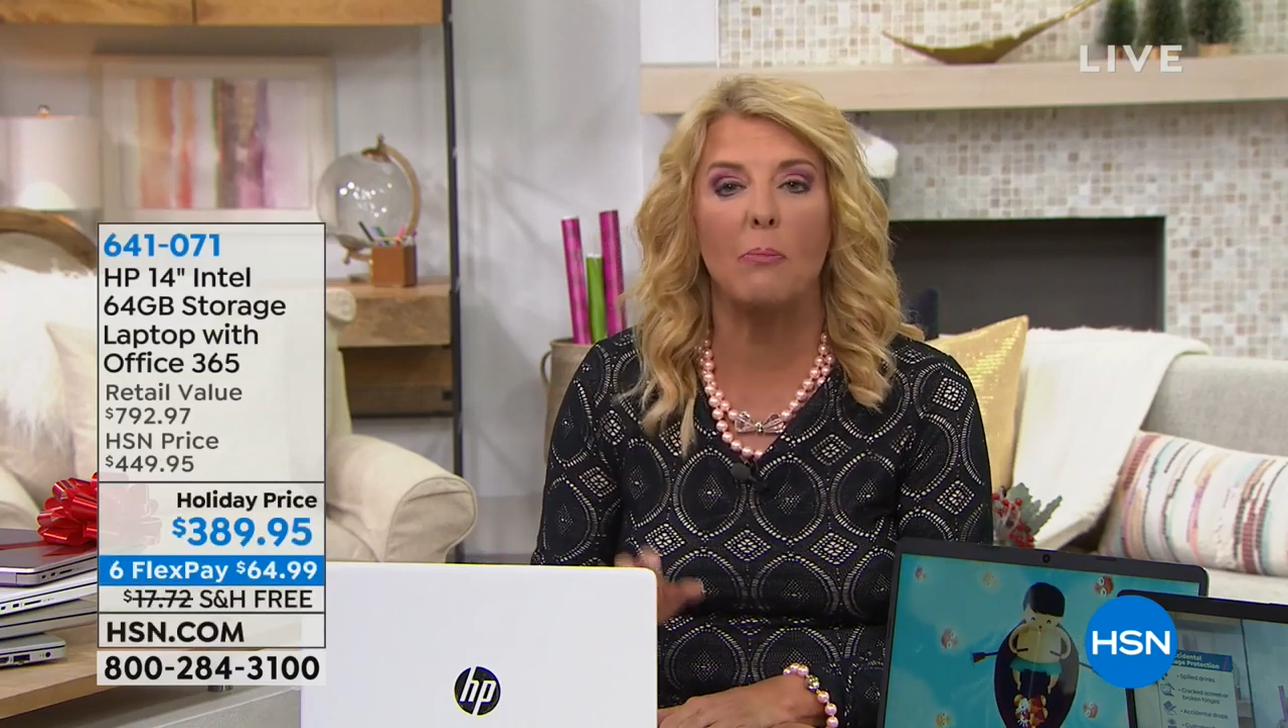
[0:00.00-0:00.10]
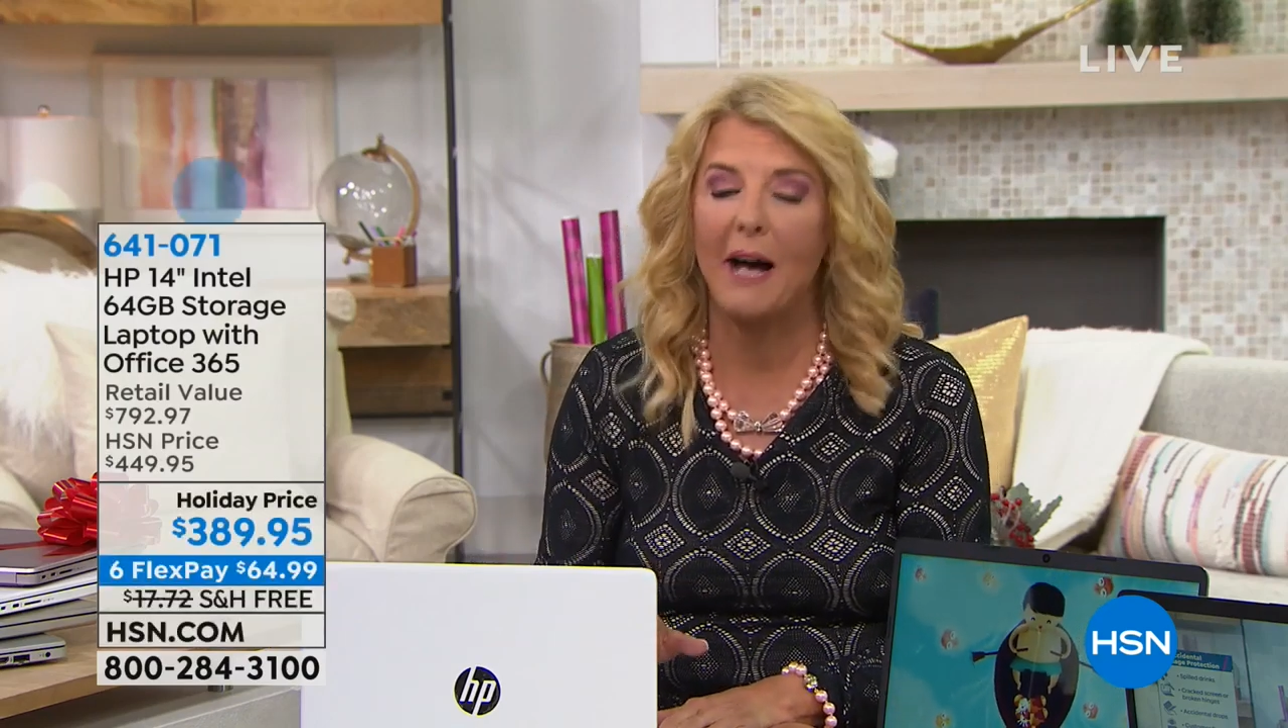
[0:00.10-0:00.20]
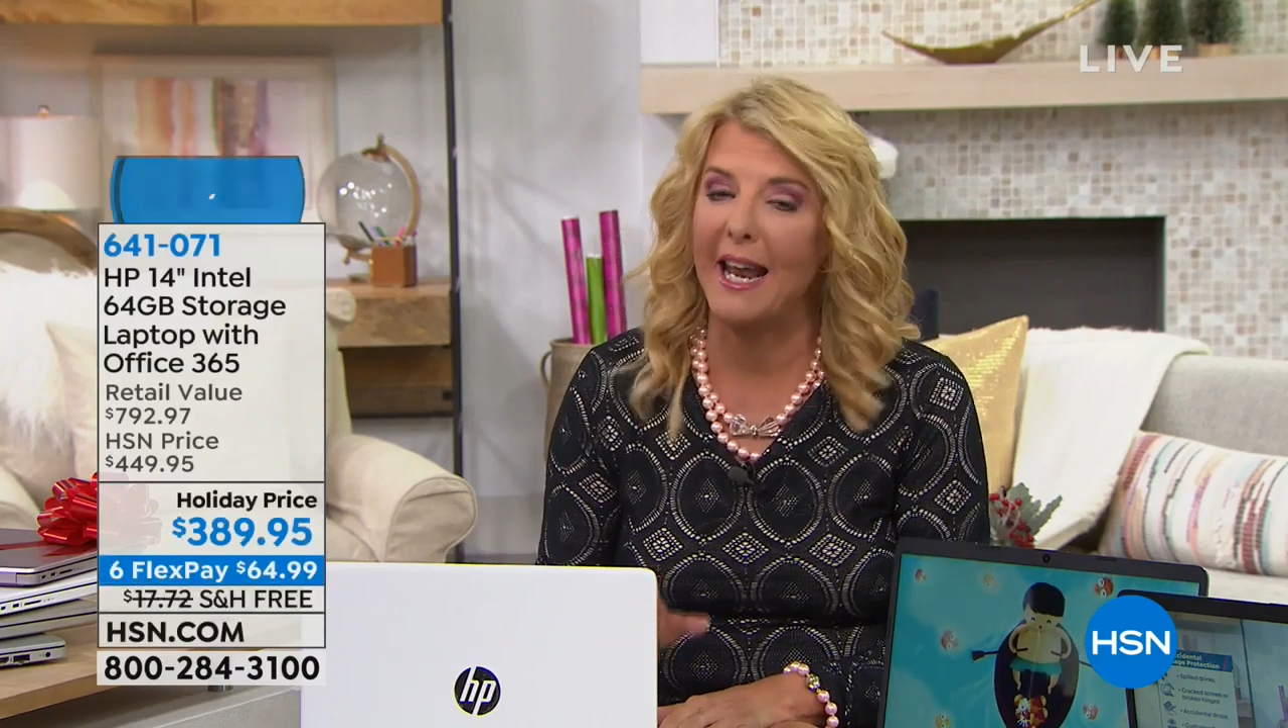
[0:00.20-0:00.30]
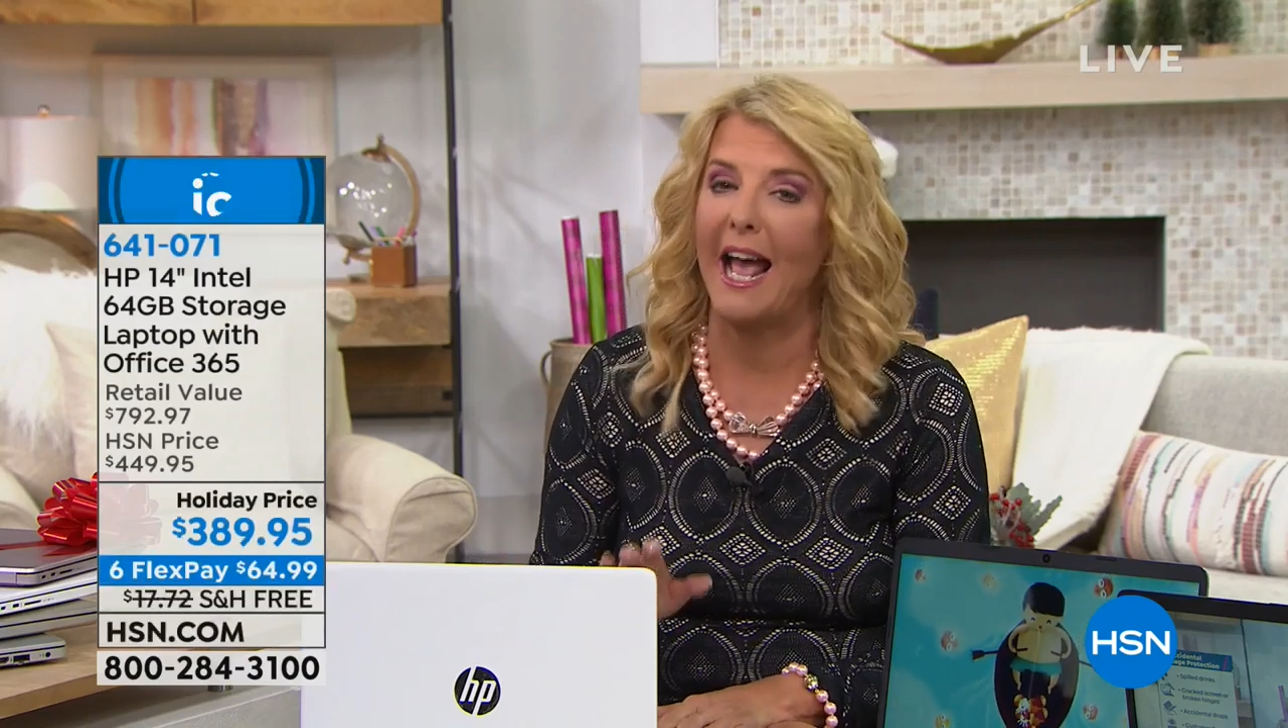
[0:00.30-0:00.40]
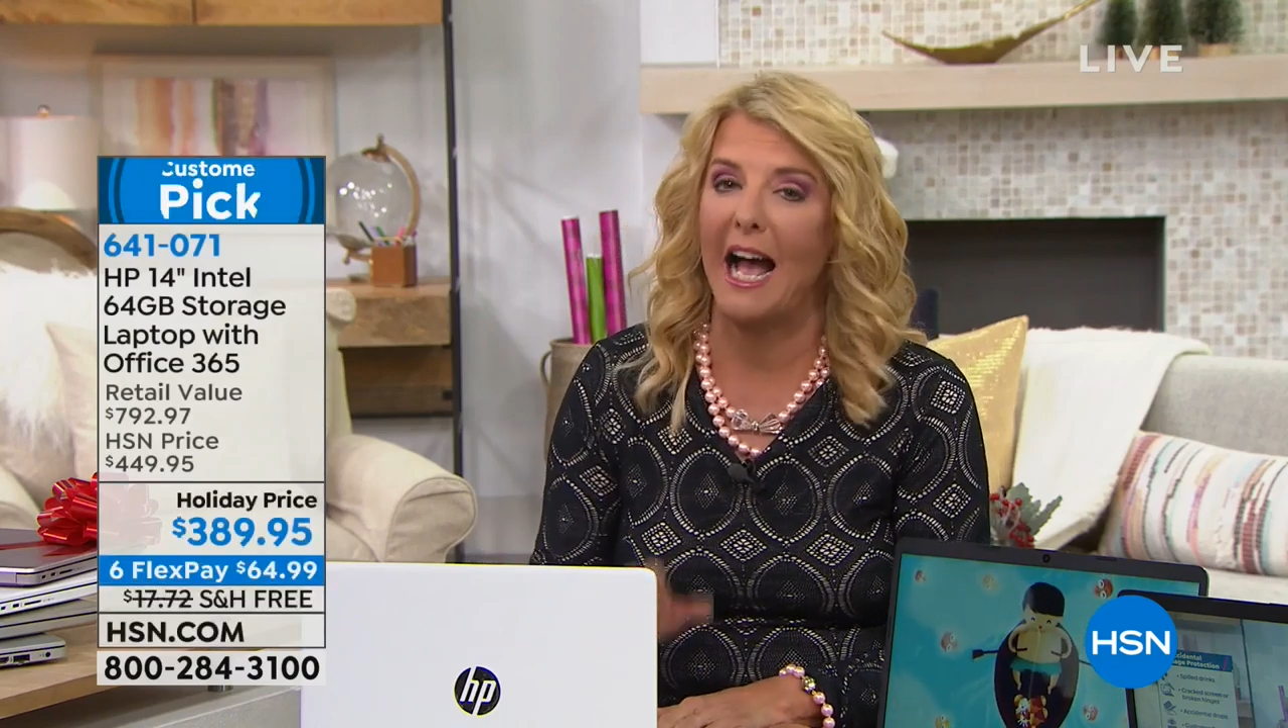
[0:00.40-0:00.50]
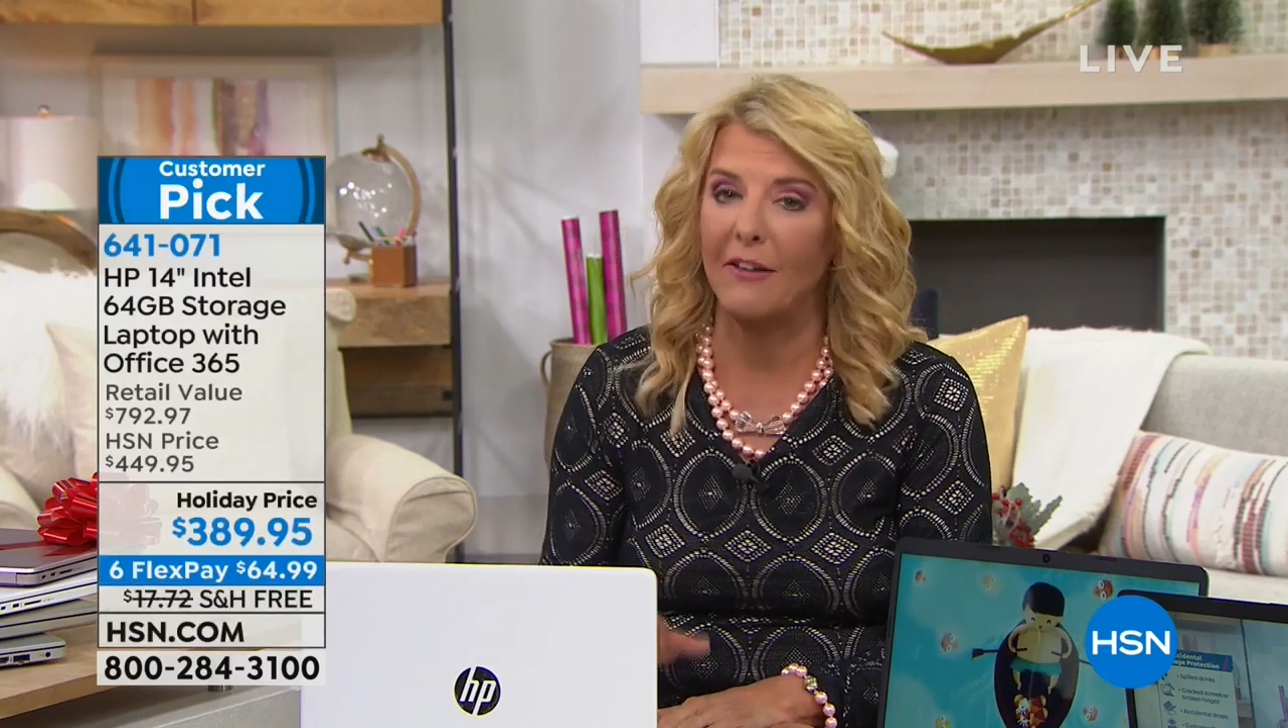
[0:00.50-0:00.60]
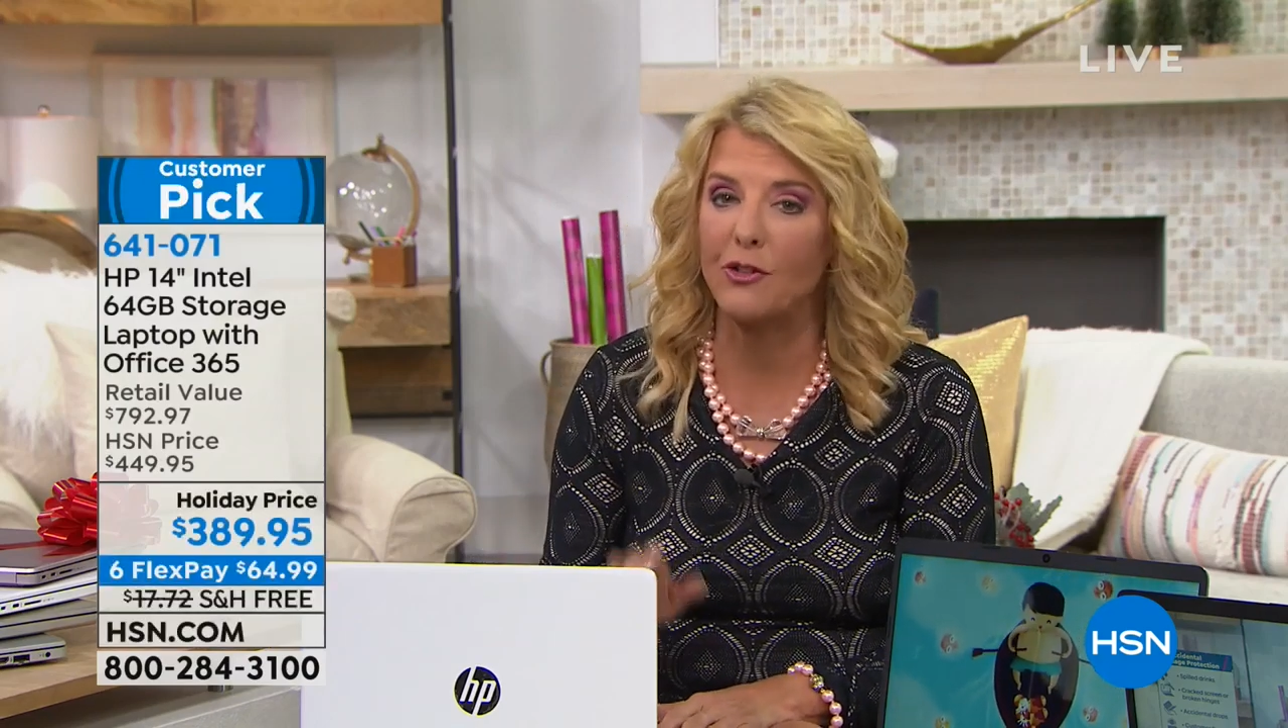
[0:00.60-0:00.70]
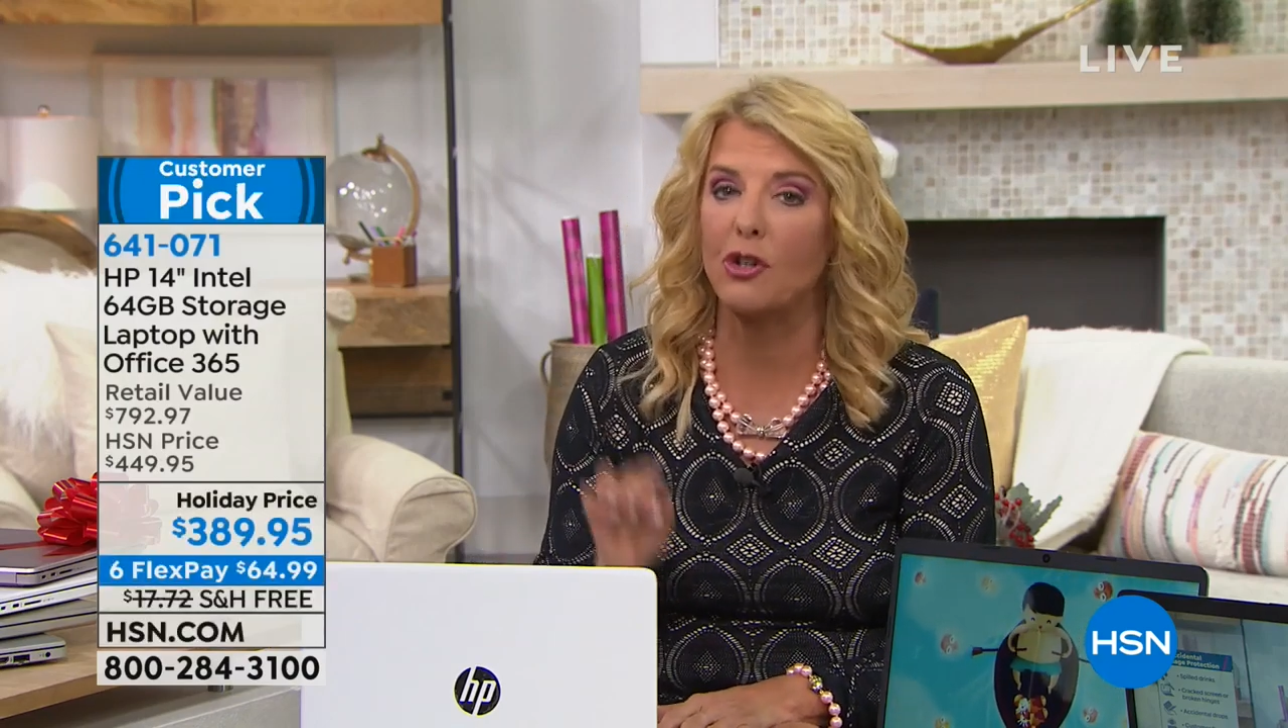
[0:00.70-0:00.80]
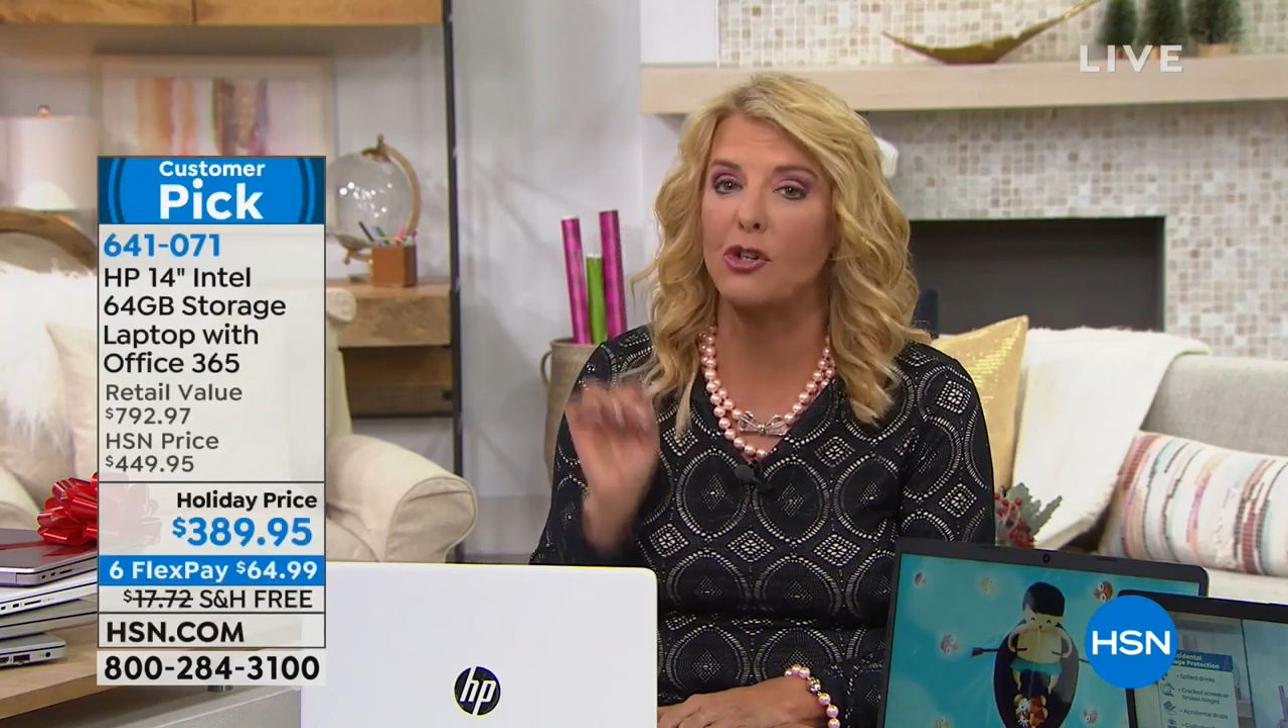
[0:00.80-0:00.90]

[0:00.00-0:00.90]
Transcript: but after